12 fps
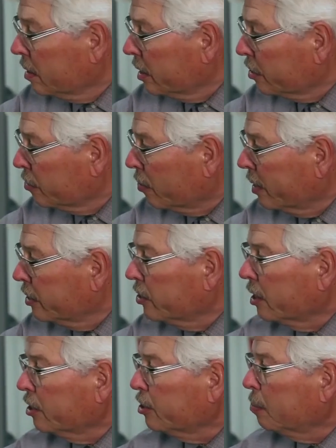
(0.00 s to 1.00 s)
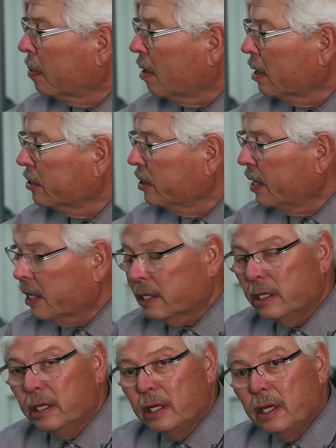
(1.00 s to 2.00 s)
This research project
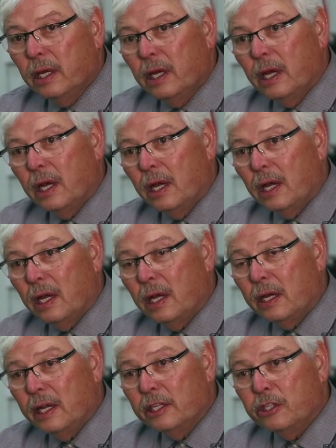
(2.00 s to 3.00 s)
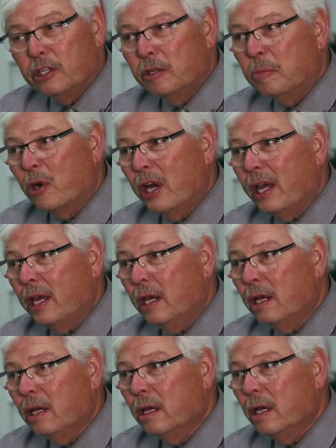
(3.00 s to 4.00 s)
uh, is a debris
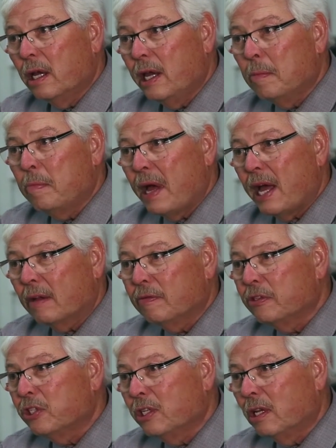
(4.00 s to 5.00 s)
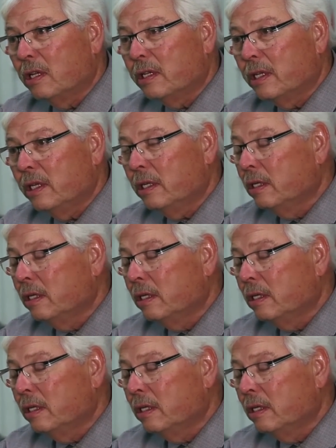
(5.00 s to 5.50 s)
impact facility.